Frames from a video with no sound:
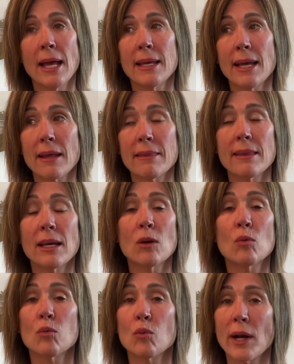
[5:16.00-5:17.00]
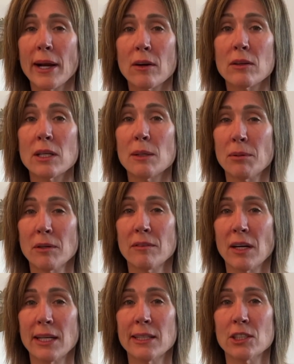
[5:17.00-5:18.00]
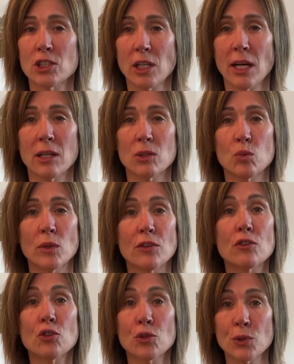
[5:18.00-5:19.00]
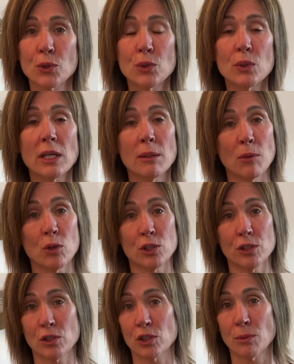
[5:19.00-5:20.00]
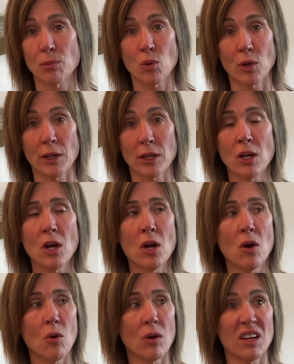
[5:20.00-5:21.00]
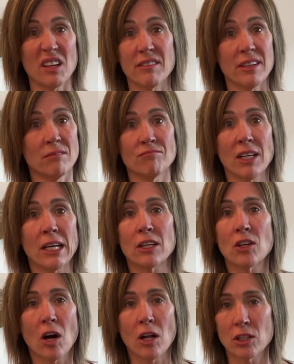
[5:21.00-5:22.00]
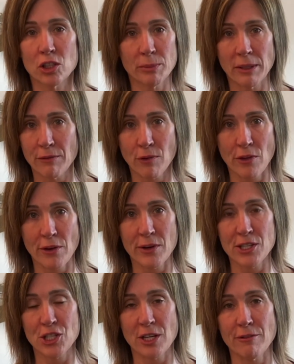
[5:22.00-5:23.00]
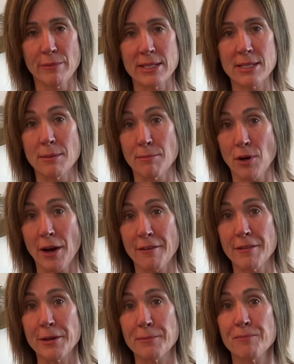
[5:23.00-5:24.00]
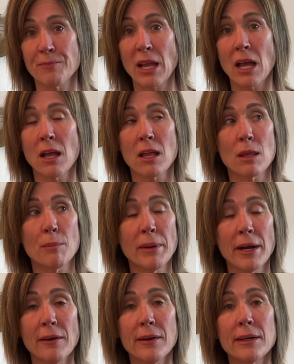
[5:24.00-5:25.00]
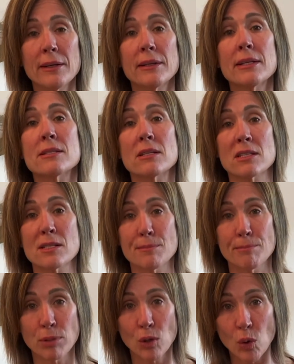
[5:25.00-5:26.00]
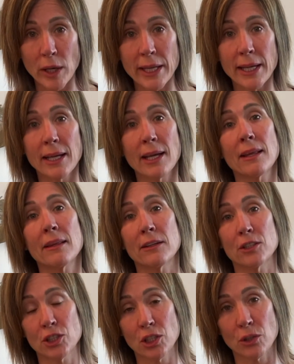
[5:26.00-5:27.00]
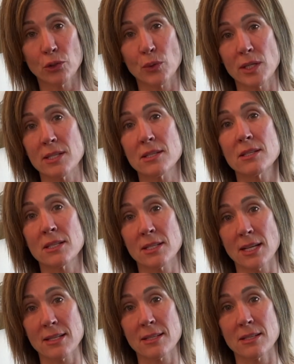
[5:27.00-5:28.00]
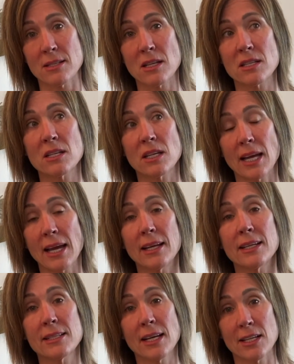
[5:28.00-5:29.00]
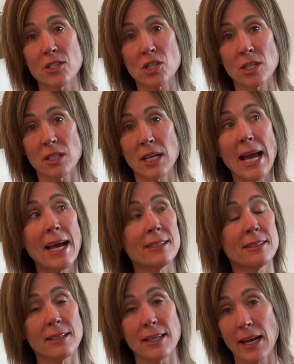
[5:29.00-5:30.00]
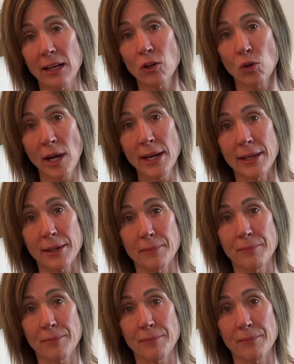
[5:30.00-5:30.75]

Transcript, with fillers: yet they rarely provide the child with true emotional support or even acknowledgement for their achievements in private. The parent is exploiting their children's successes to gain attention and to get credit.